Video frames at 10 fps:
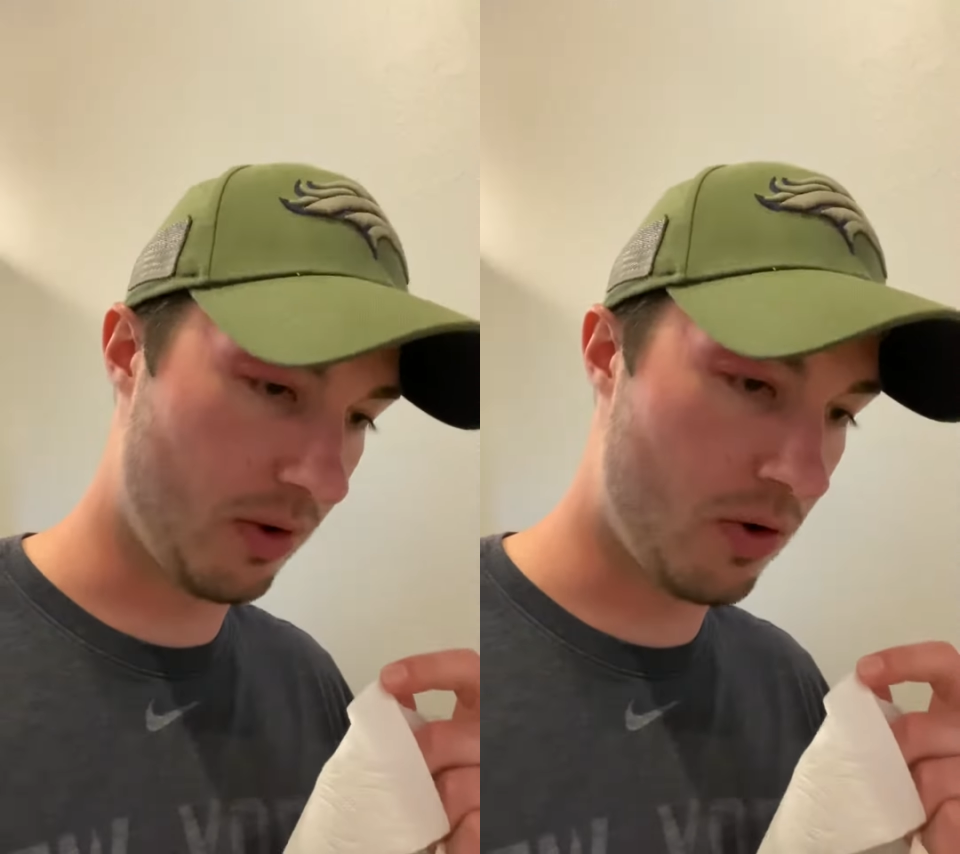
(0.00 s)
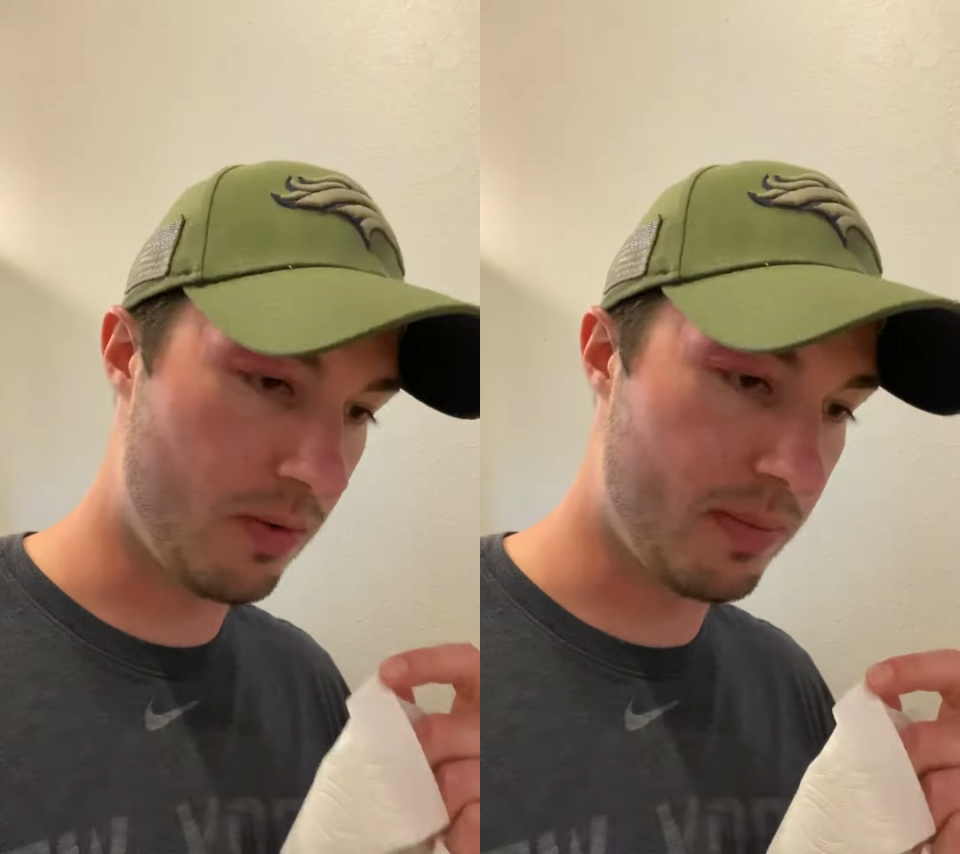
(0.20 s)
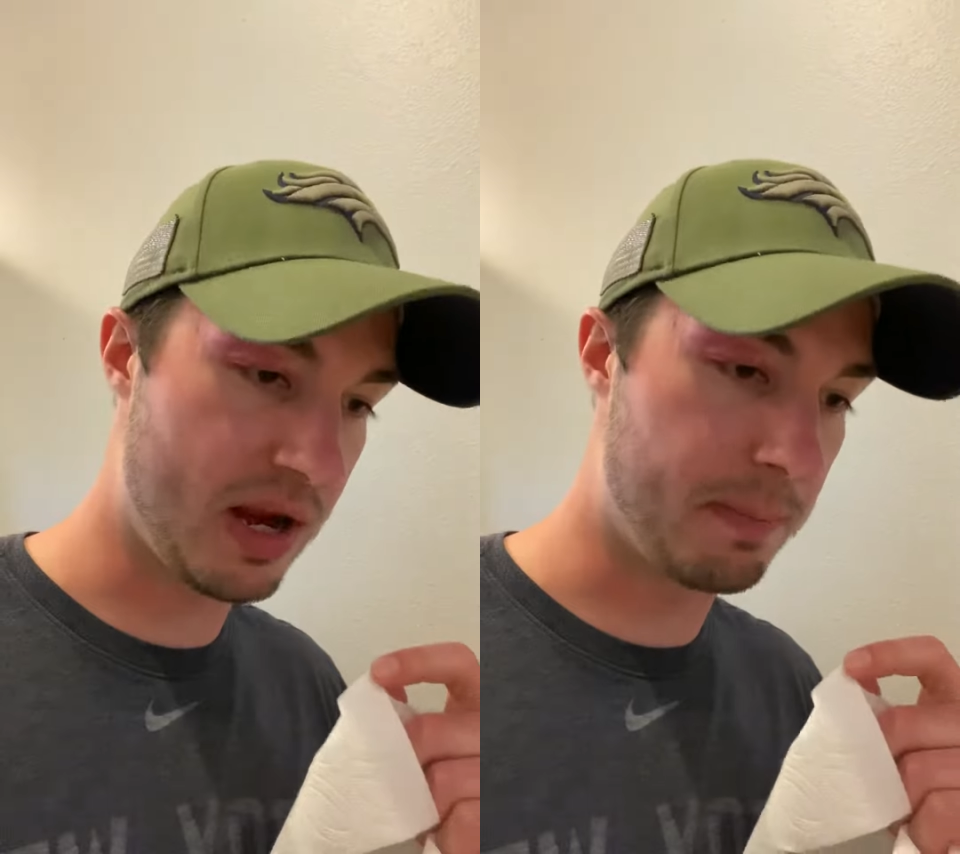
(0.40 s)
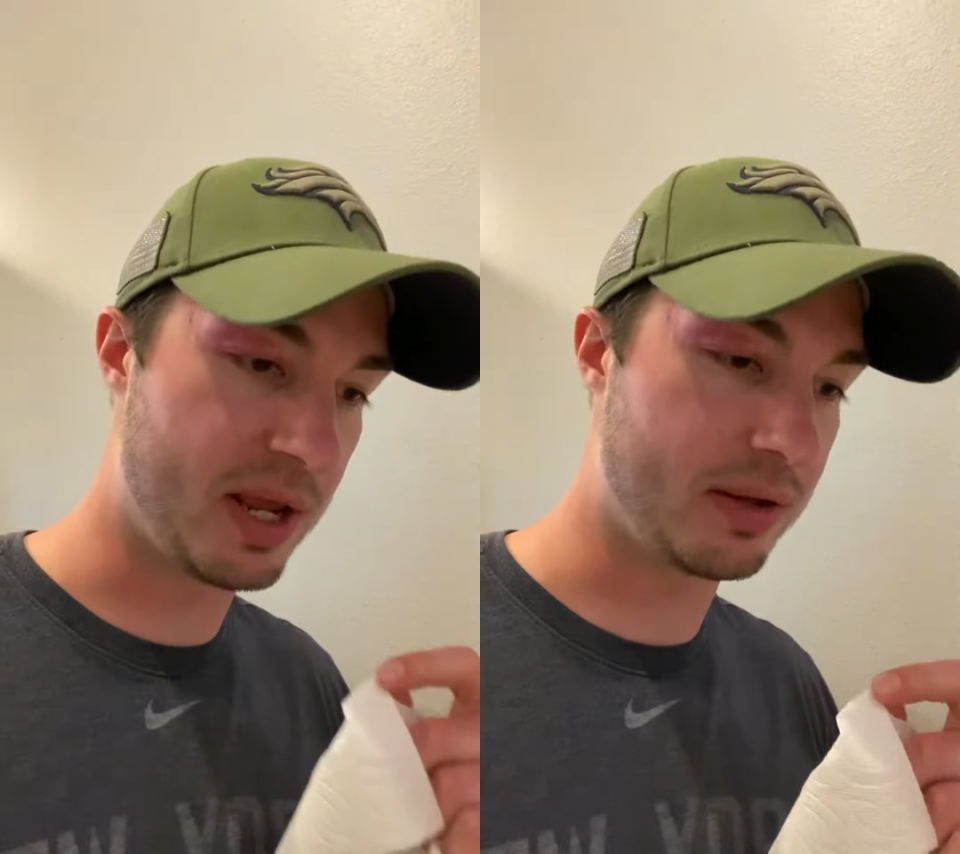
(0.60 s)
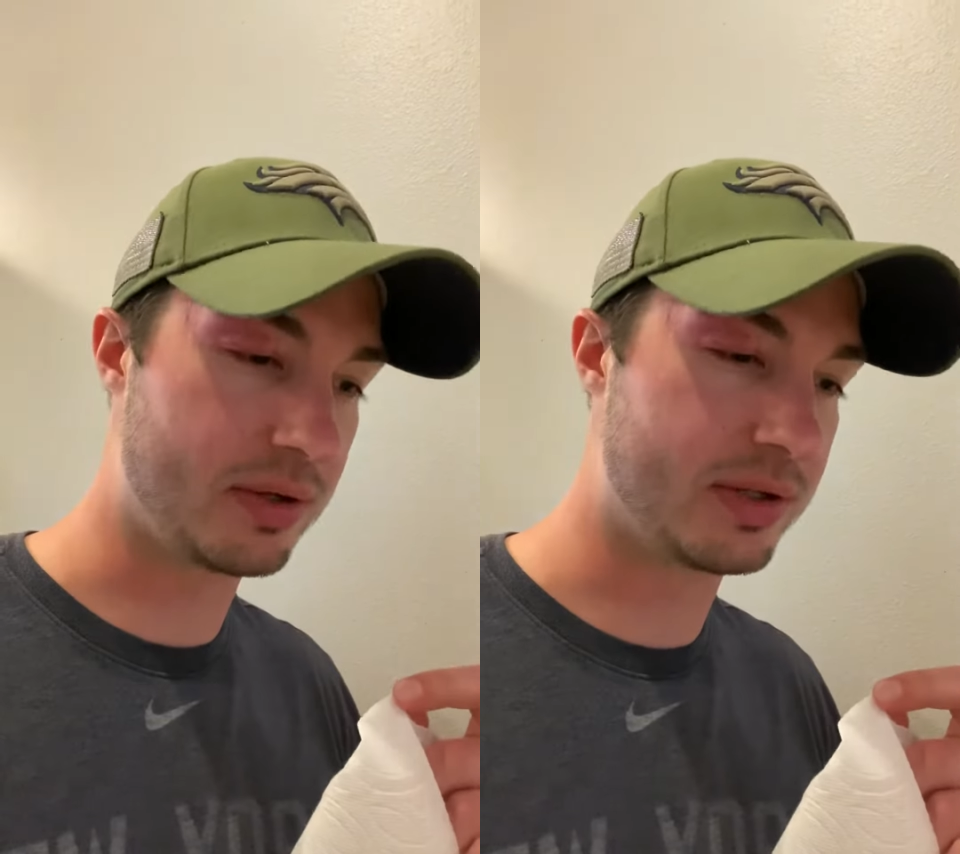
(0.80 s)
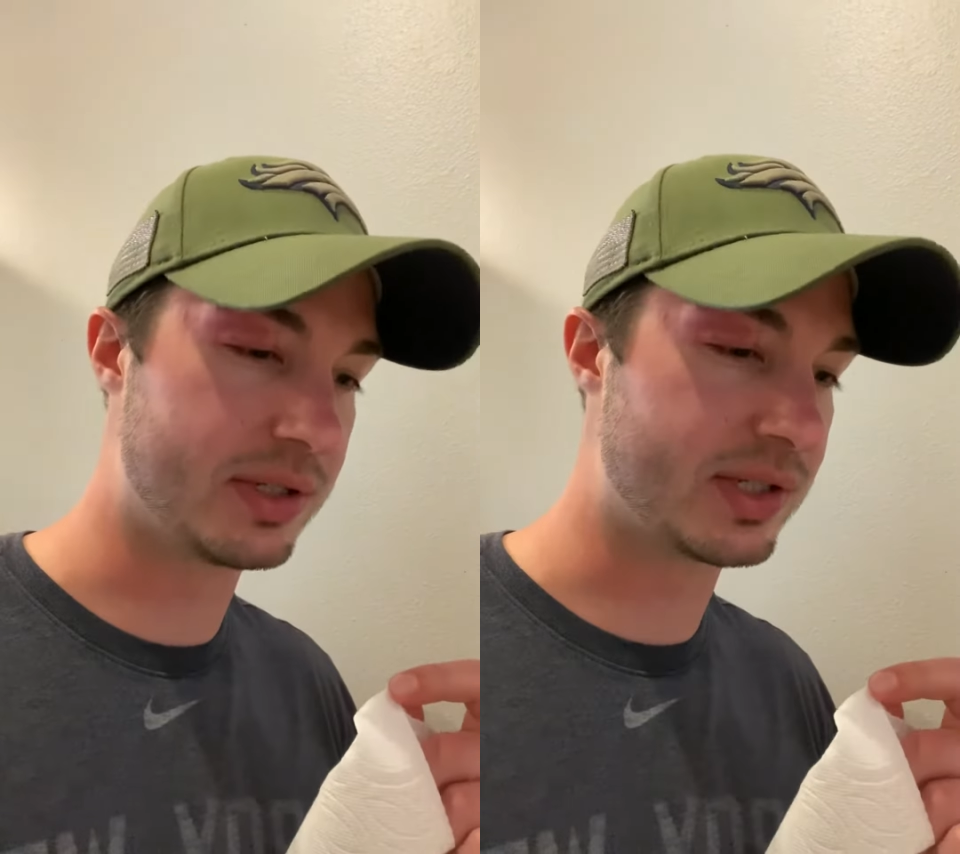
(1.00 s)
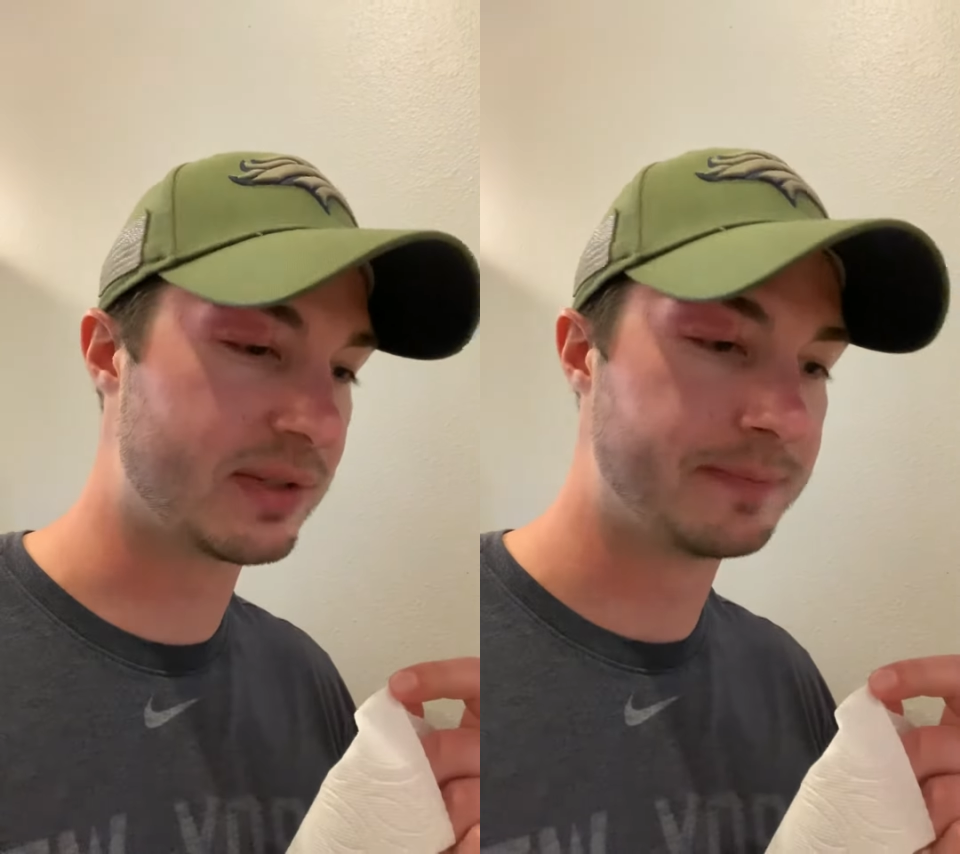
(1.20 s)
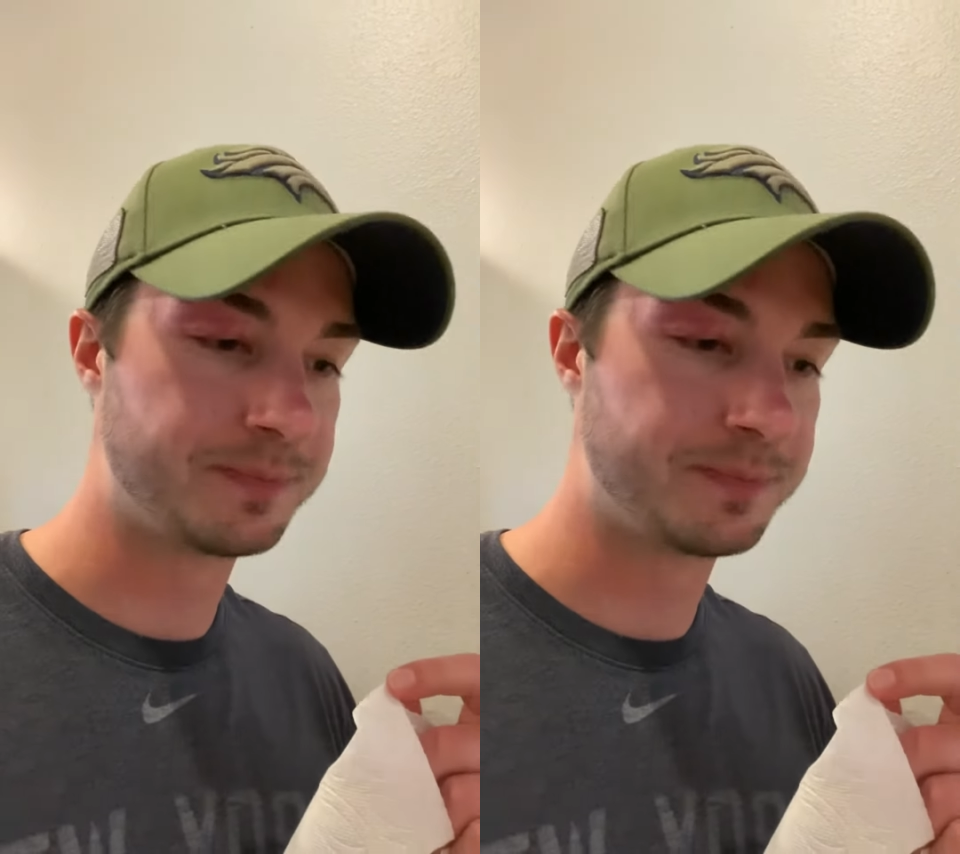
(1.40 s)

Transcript: homemade pickles,